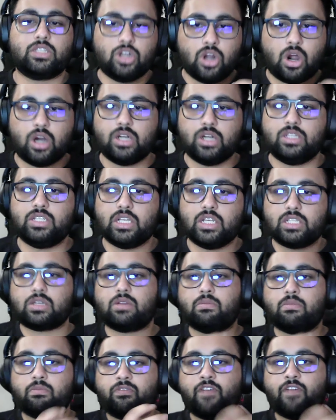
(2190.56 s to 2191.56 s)
It's not
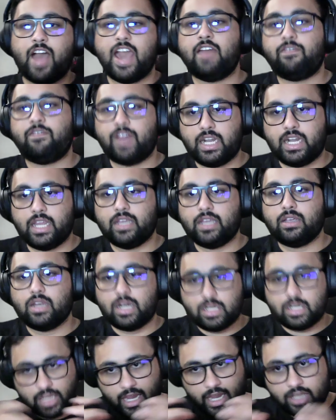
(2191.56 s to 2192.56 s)
just
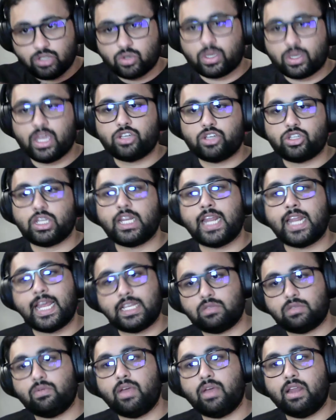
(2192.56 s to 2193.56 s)
firefighting; it's
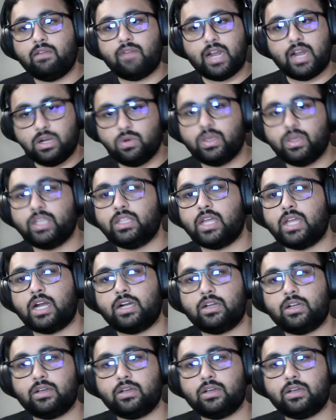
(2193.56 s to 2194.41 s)
education as well while doing